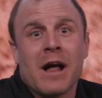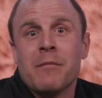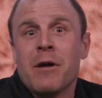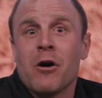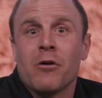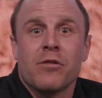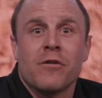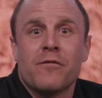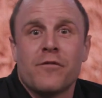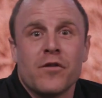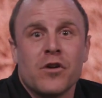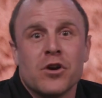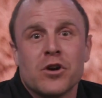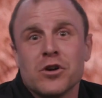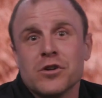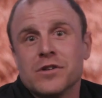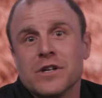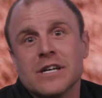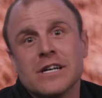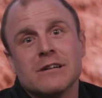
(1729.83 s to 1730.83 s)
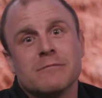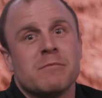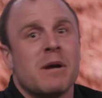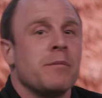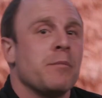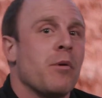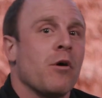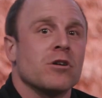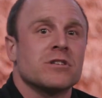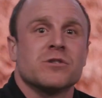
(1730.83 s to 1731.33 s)
I'm out in the field,
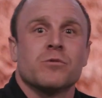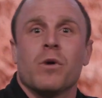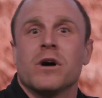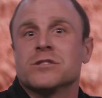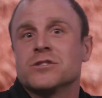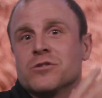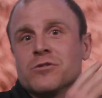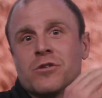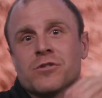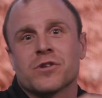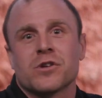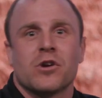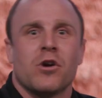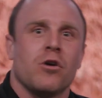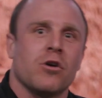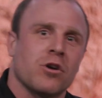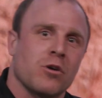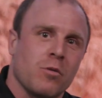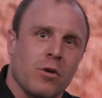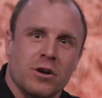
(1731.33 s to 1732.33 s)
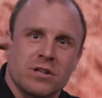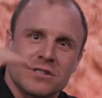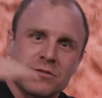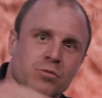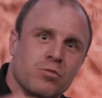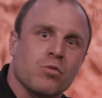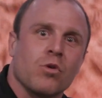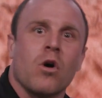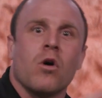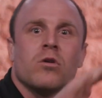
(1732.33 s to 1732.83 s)
maybe parts of western North Dakota where
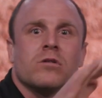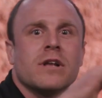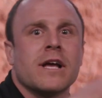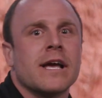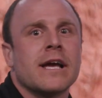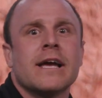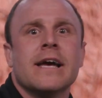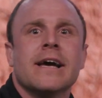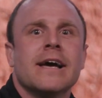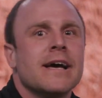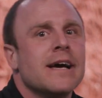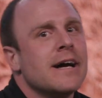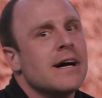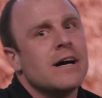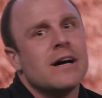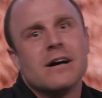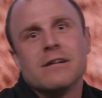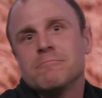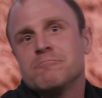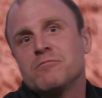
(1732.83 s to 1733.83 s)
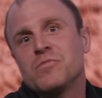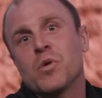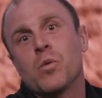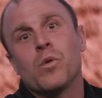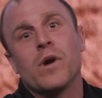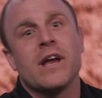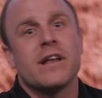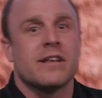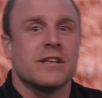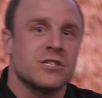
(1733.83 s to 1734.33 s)
it's rolling, the
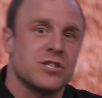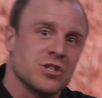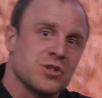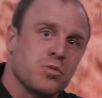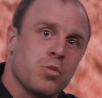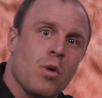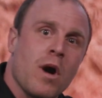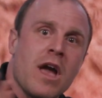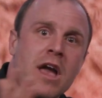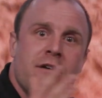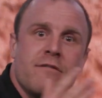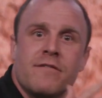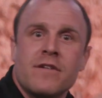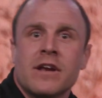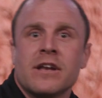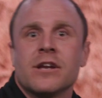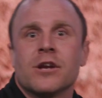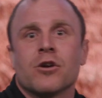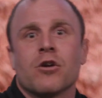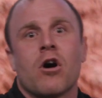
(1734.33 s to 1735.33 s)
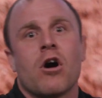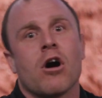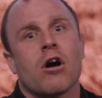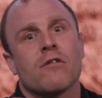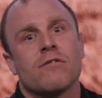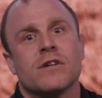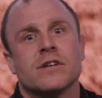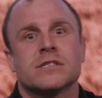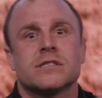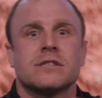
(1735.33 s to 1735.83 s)
wheat is just waving near
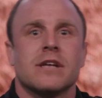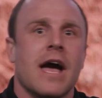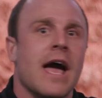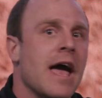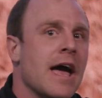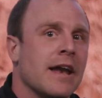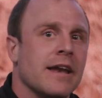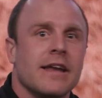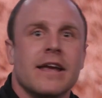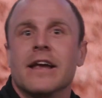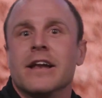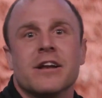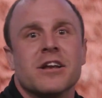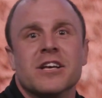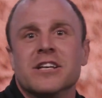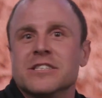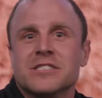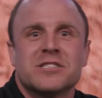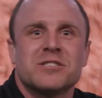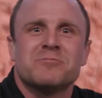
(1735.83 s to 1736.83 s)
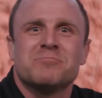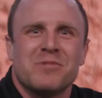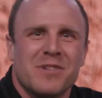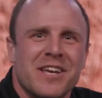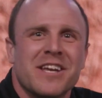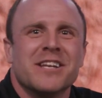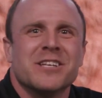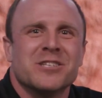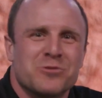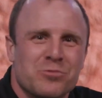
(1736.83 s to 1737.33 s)
harvest, and it is
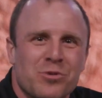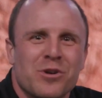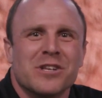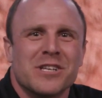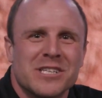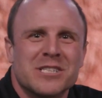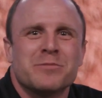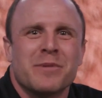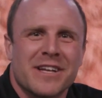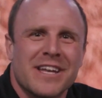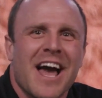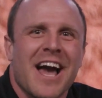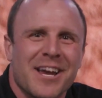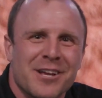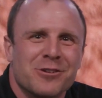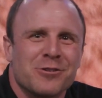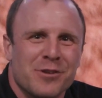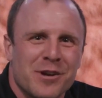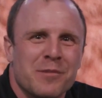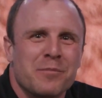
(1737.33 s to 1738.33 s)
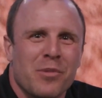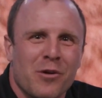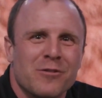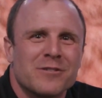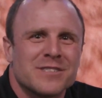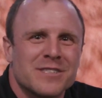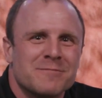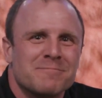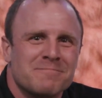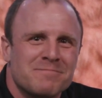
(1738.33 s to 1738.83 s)
really spectacular in
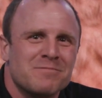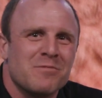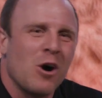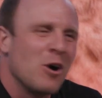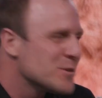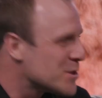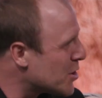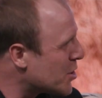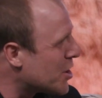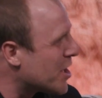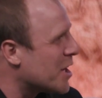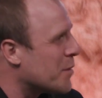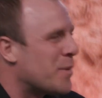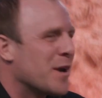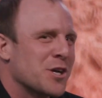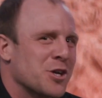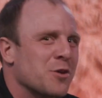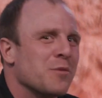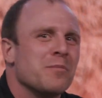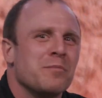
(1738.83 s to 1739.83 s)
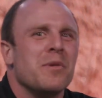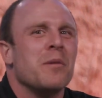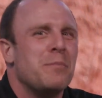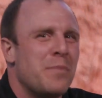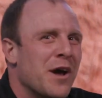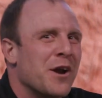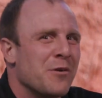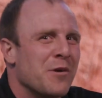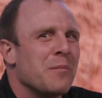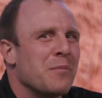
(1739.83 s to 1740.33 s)
person. Also good in the picture, but better